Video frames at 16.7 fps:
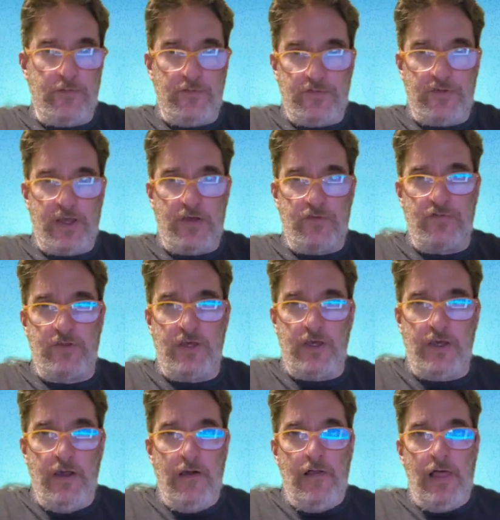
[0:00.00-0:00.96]
It was
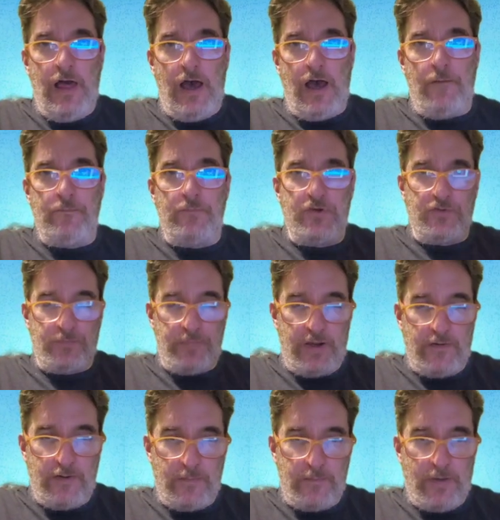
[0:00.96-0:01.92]
tasty. Um, just
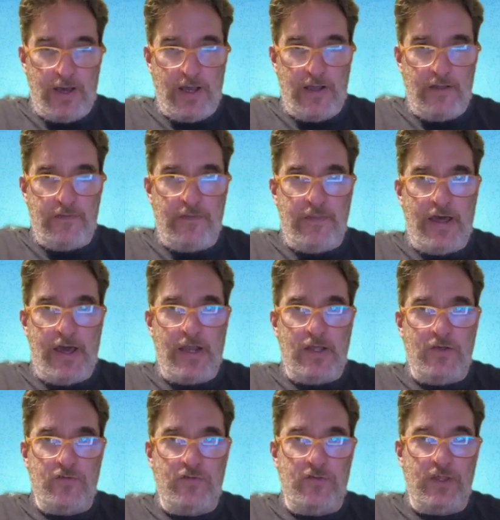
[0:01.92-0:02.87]
bear in mind that
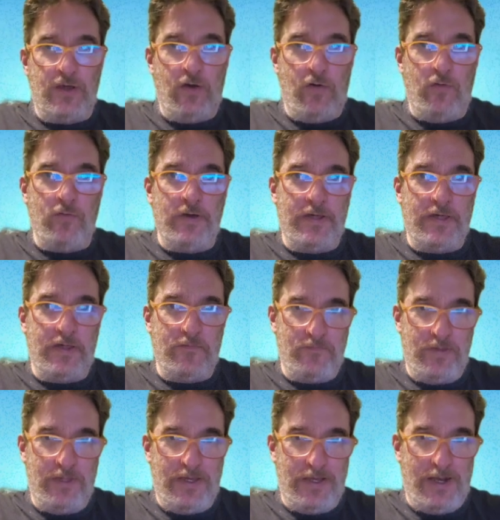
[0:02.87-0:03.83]
is the only
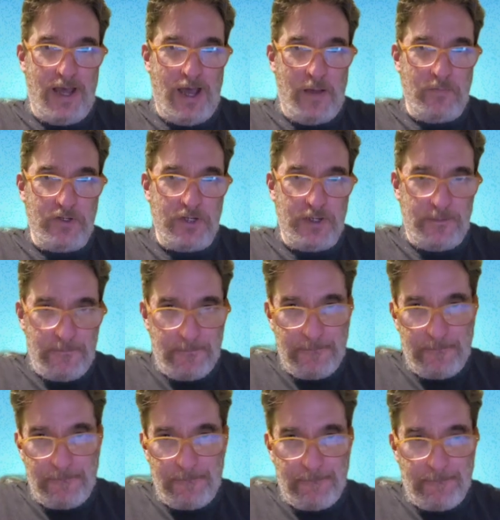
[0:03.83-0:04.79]
vegan option.
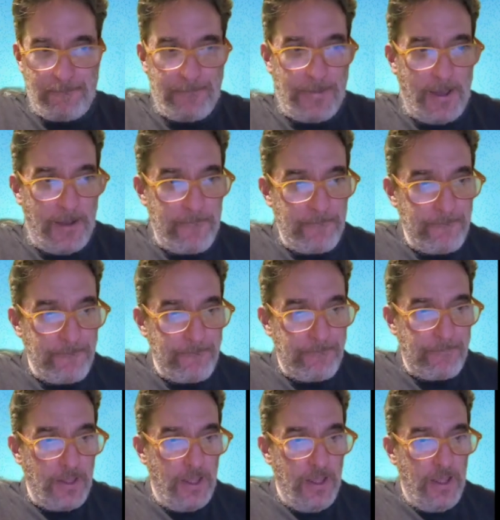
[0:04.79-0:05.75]
Okay.
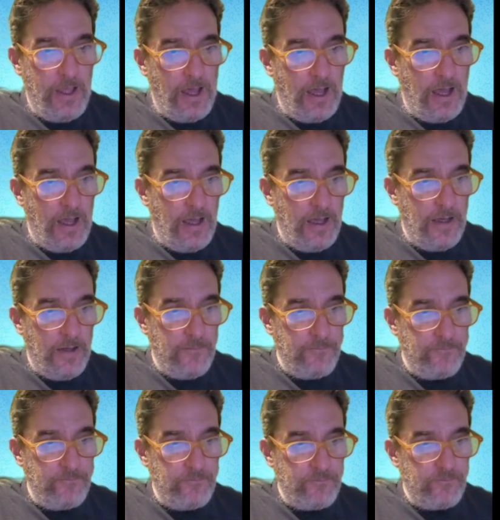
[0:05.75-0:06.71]

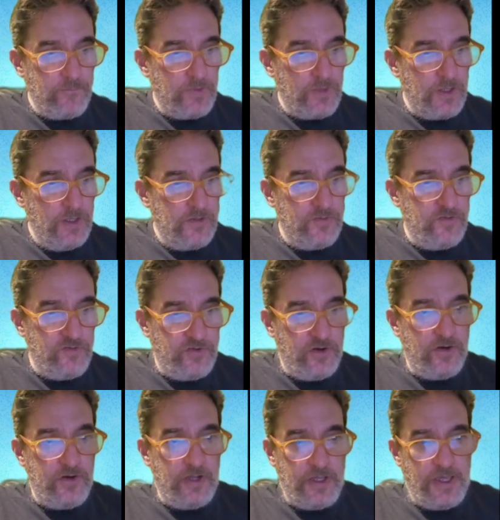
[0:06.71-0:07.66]
Um,
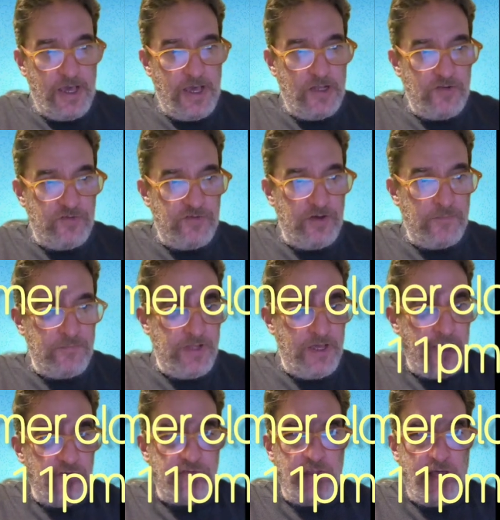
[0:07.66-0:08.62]
dessert, again, some
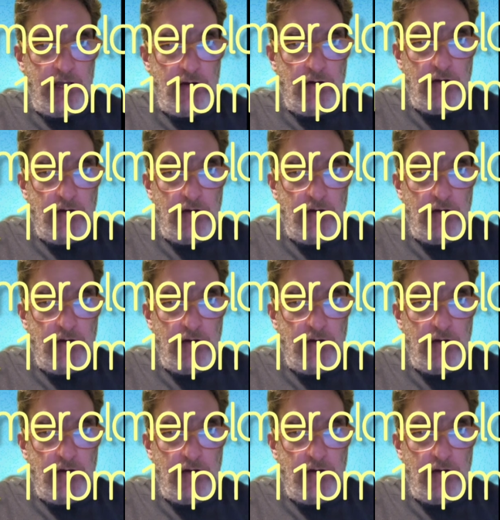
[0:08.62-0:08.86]
days, not